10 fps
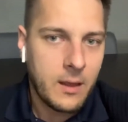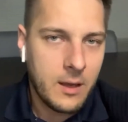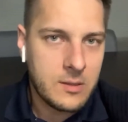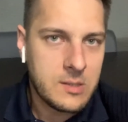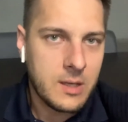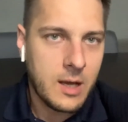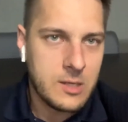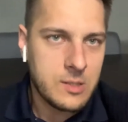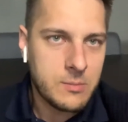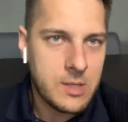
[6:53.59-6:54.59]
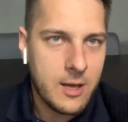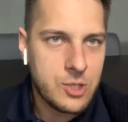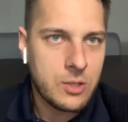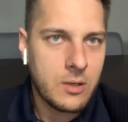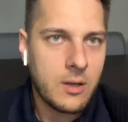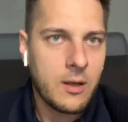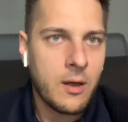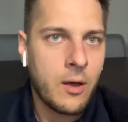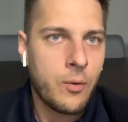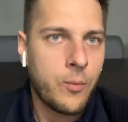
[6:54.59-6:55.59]
It's the custom session
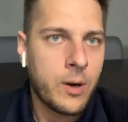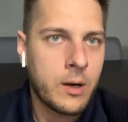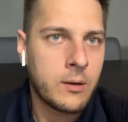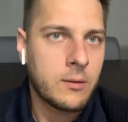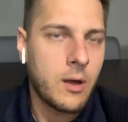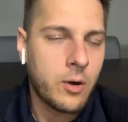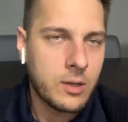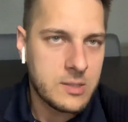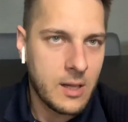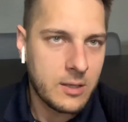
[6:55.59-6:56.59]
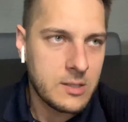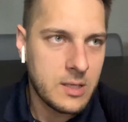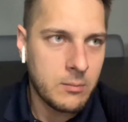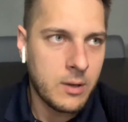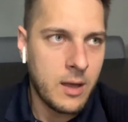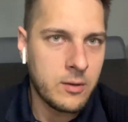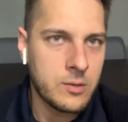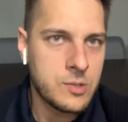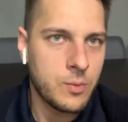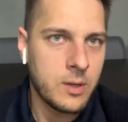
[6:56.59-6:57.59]
where our consulting team
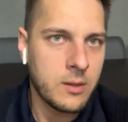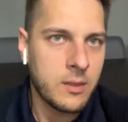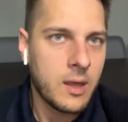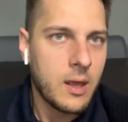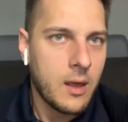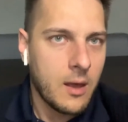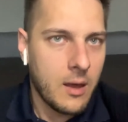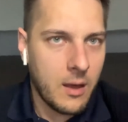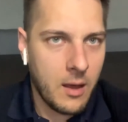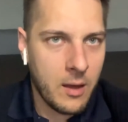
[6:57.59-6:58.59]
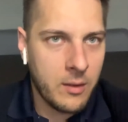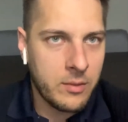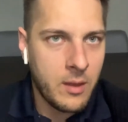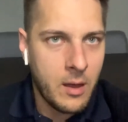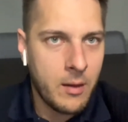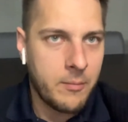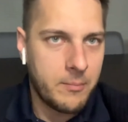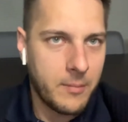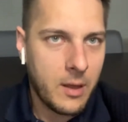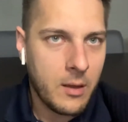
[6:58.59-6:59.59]
gathers with the
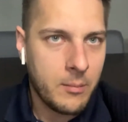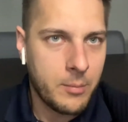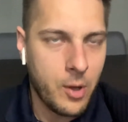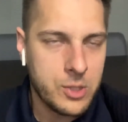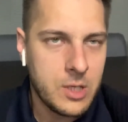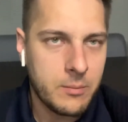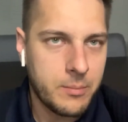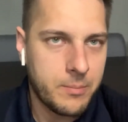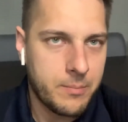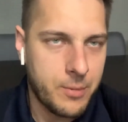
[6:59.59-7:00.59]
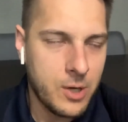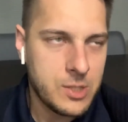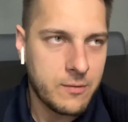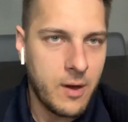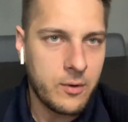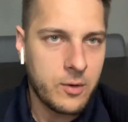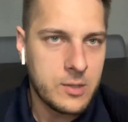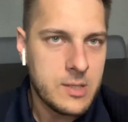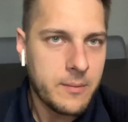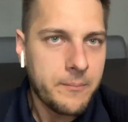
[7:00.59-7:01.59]
blockchain project
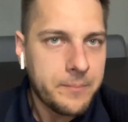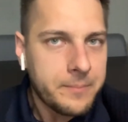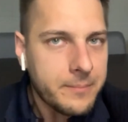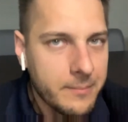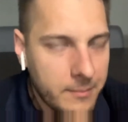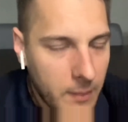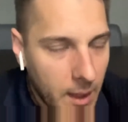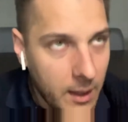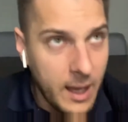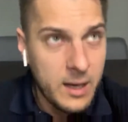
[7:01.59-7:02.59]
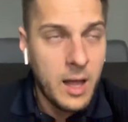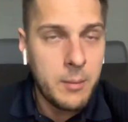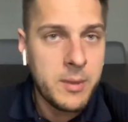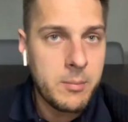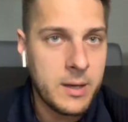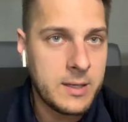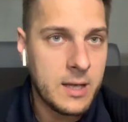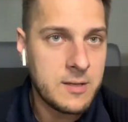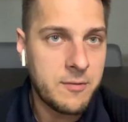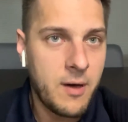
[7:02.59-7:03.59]
founders and help
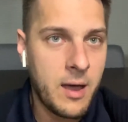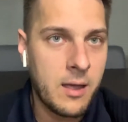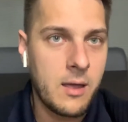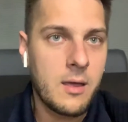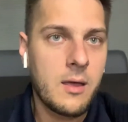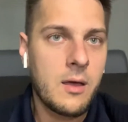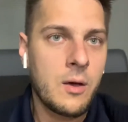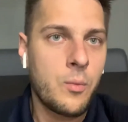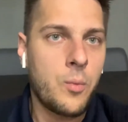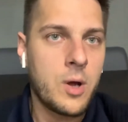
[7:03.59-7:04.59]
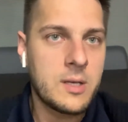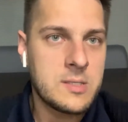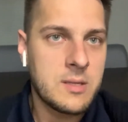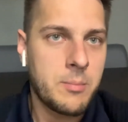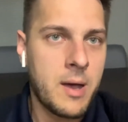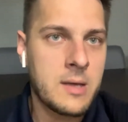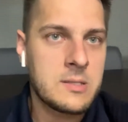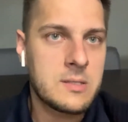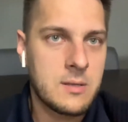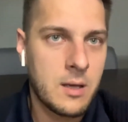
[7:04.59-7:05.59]
identify what is the
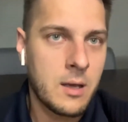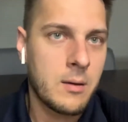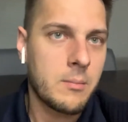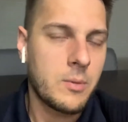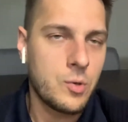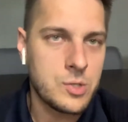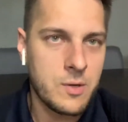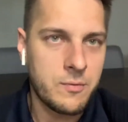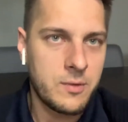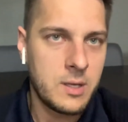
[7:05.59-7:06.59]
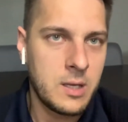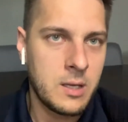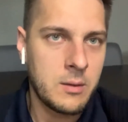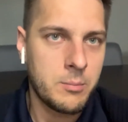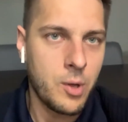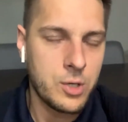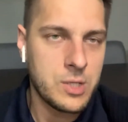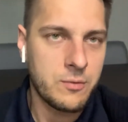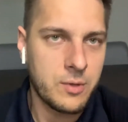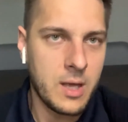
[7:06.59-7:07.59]
best use of the
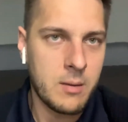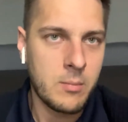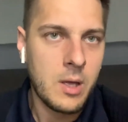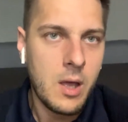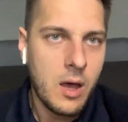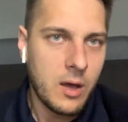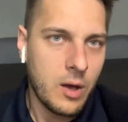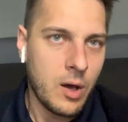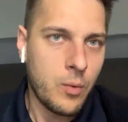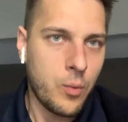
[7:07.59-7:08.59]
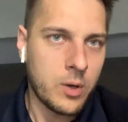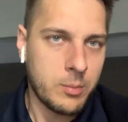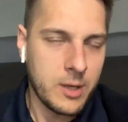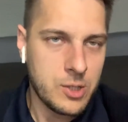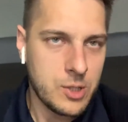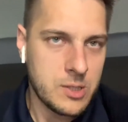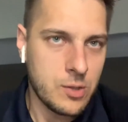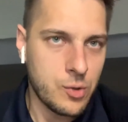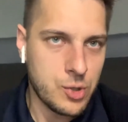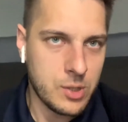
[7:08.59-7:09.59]
blockchain for them, what blockchain
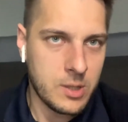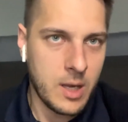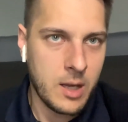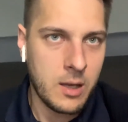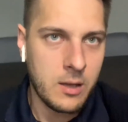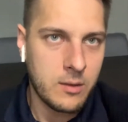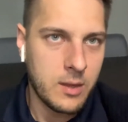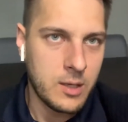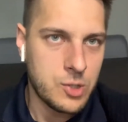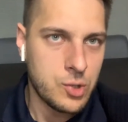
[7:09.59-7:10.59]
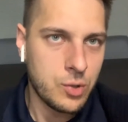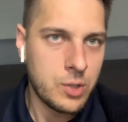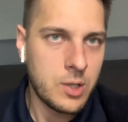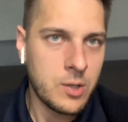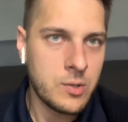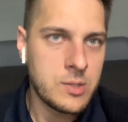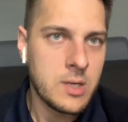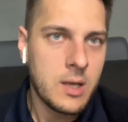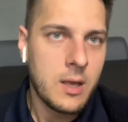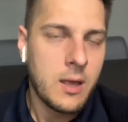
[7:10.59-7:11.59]
solution they should
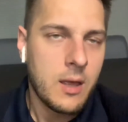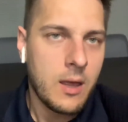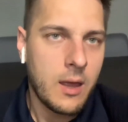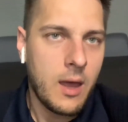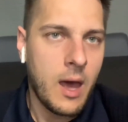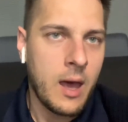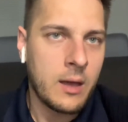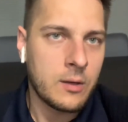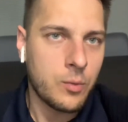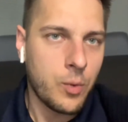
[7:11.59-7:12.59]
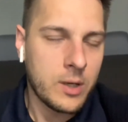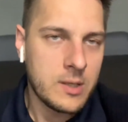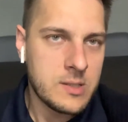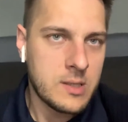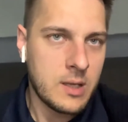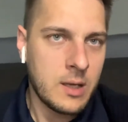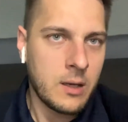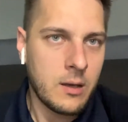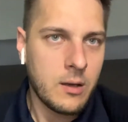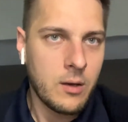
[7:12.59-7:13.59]
use, and what is
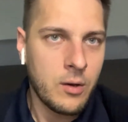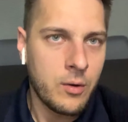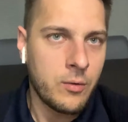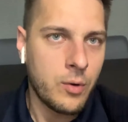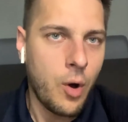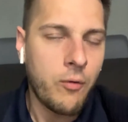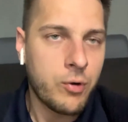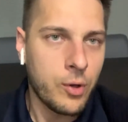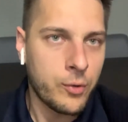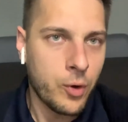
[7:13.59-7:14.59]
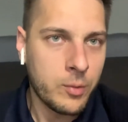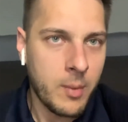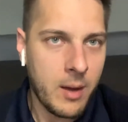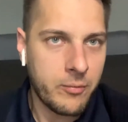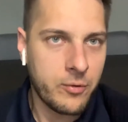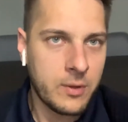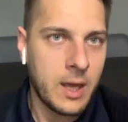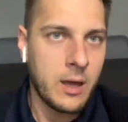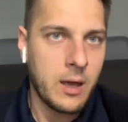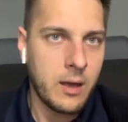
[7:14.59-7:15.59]
the overall roadmap for
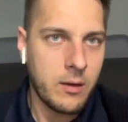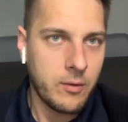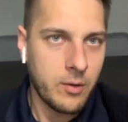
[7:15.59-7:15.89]
their